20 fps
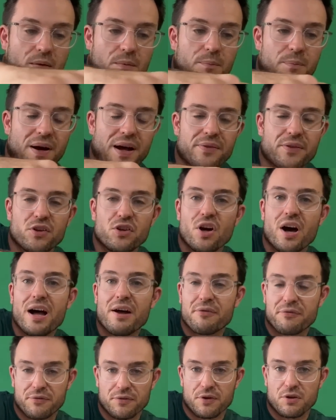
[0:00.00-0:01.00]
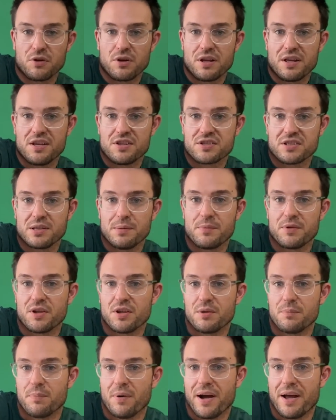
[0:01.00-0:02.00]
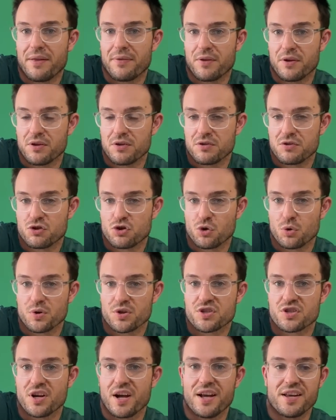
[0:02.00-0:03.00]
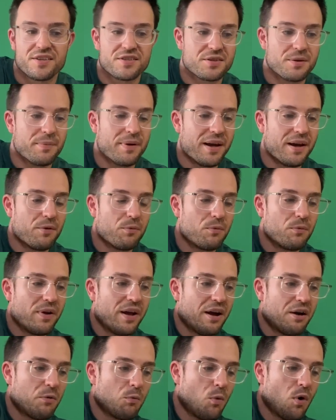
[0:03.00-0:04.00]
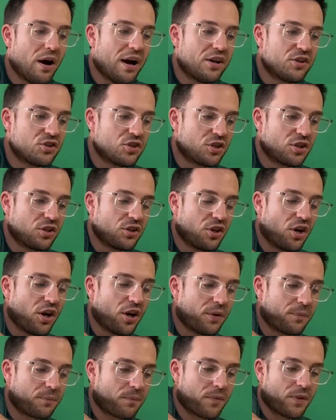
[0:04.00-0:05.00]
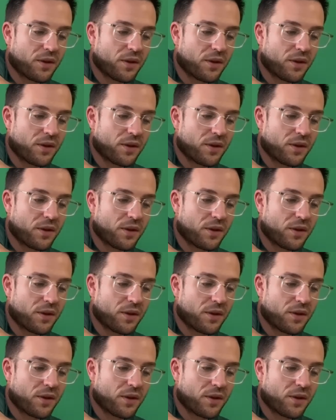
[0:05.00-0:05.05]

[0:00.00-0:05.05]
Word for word: but the knife is limited by the jaw size, about how wide you can go.